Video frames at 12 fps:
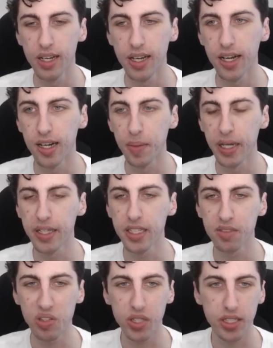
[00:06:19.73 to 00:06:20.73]
And then
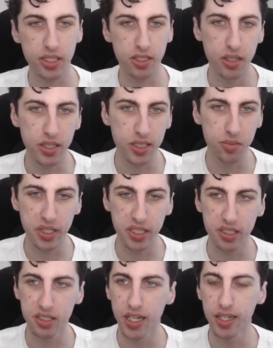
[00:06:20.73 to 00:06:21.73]
if you like the Guardian
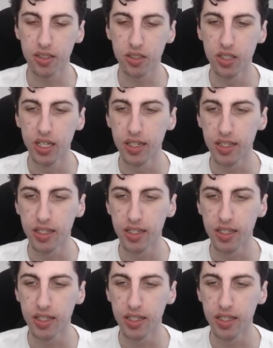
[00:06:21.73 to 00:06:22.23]
playstyle,